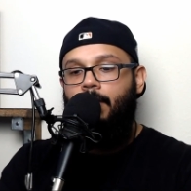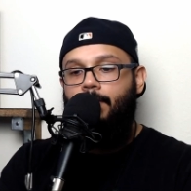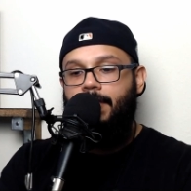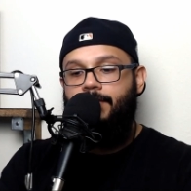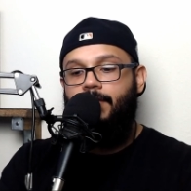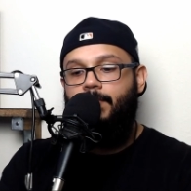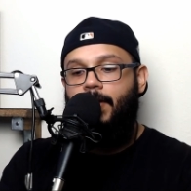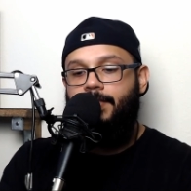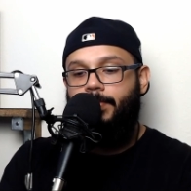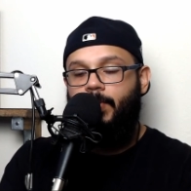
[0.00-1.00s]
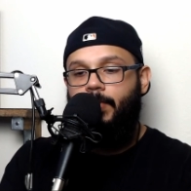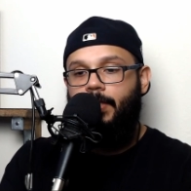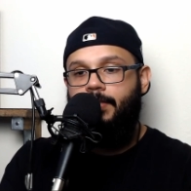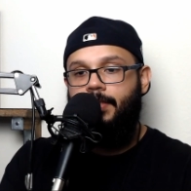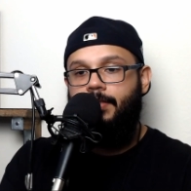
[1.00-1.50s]
necessarily buy something
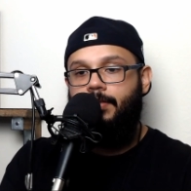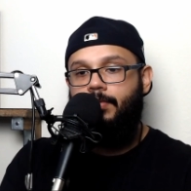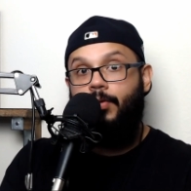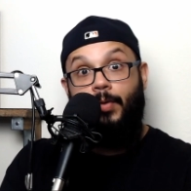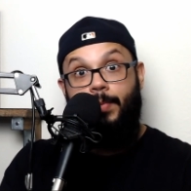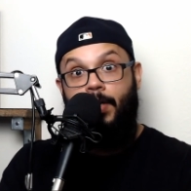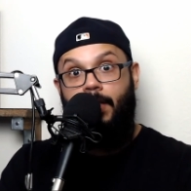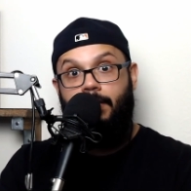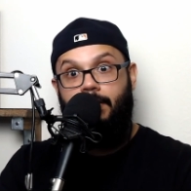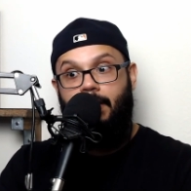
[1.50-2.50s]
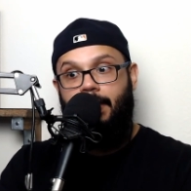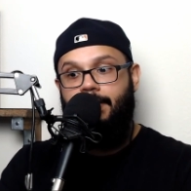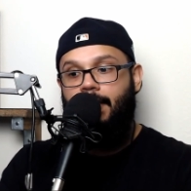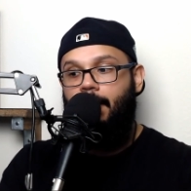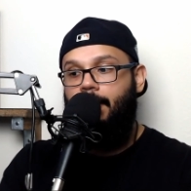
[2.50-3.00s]
because it's $3 and it's
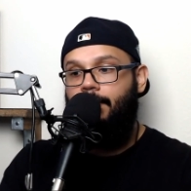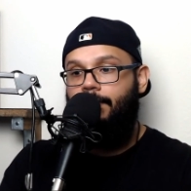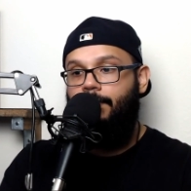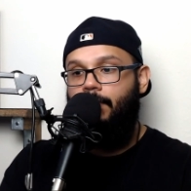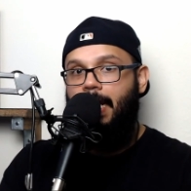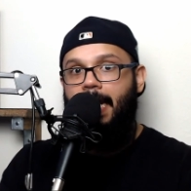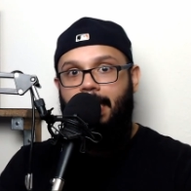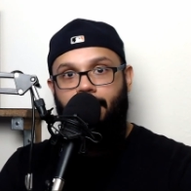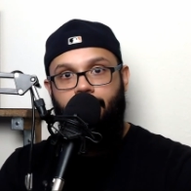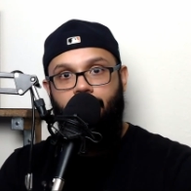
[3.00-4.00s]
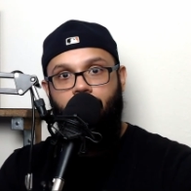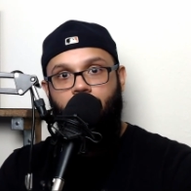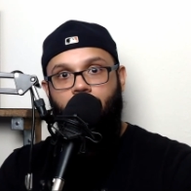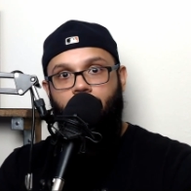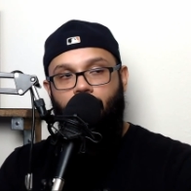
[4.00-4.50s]
selling for $8
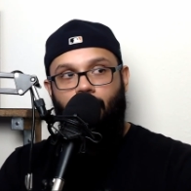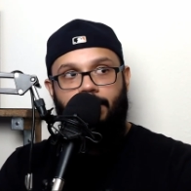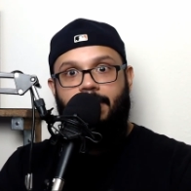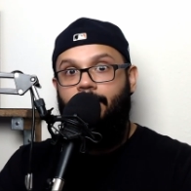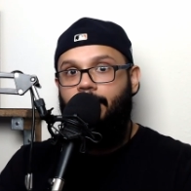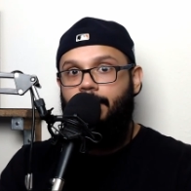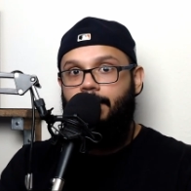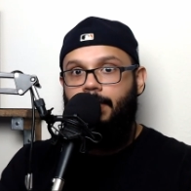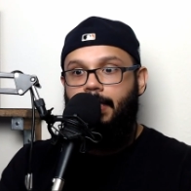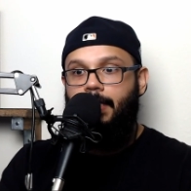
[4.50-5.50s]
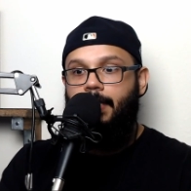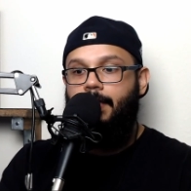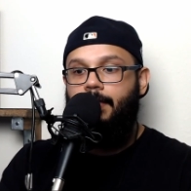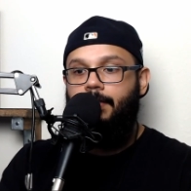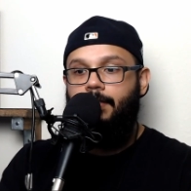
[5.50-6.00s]
or $7,
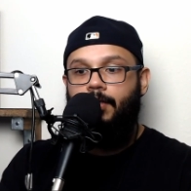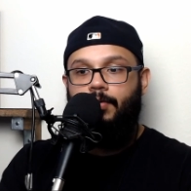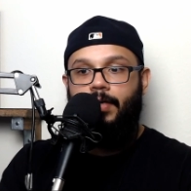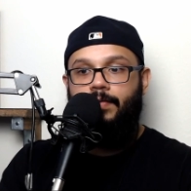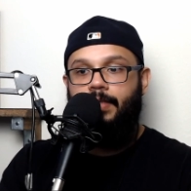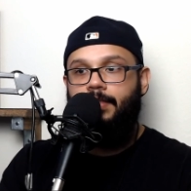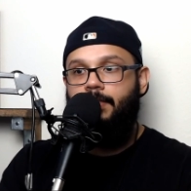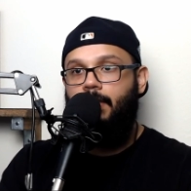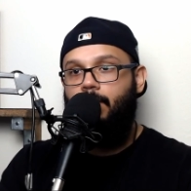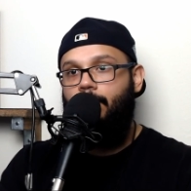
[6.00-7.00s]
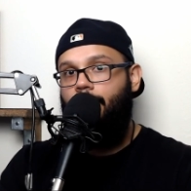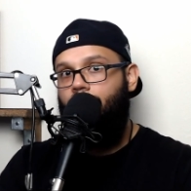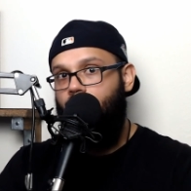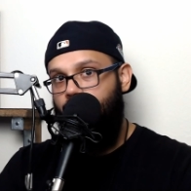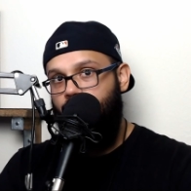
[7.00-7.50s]
and you have to get stuck with
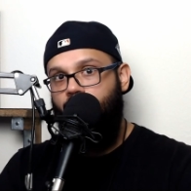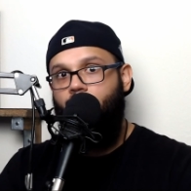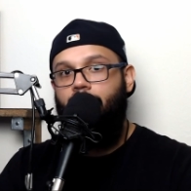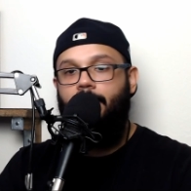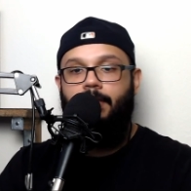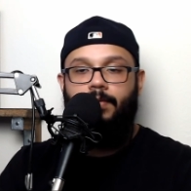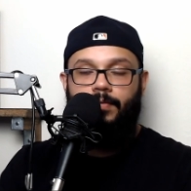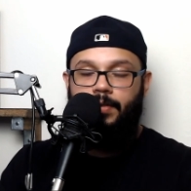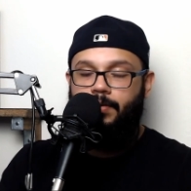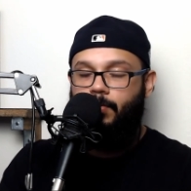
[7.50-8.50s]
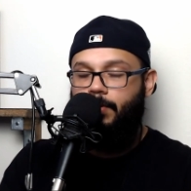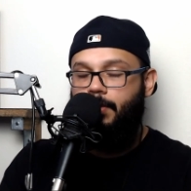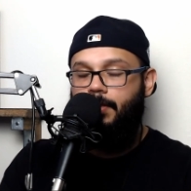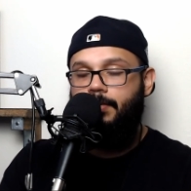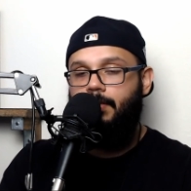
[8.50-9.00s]
the shipping and the fees and
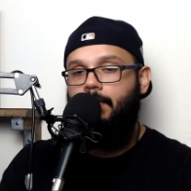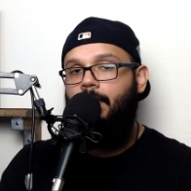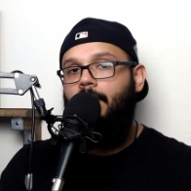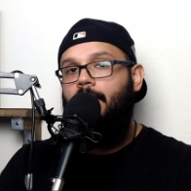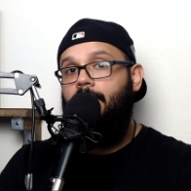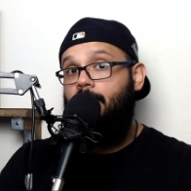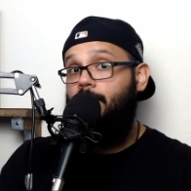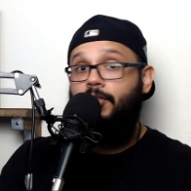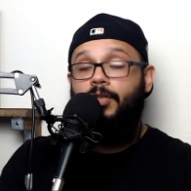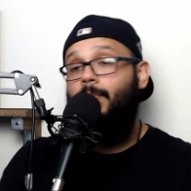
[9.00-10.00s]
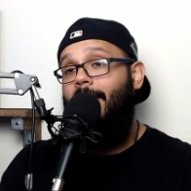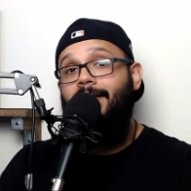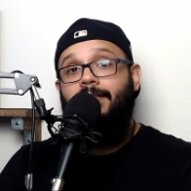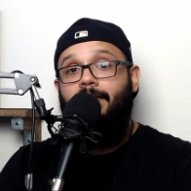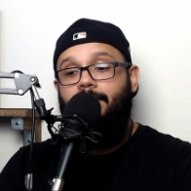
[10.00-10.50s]
whatnot. So as long as you're in the
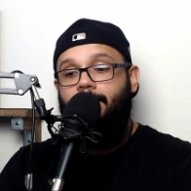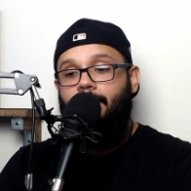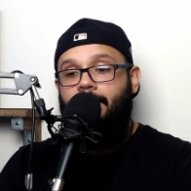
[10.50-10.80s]
positive,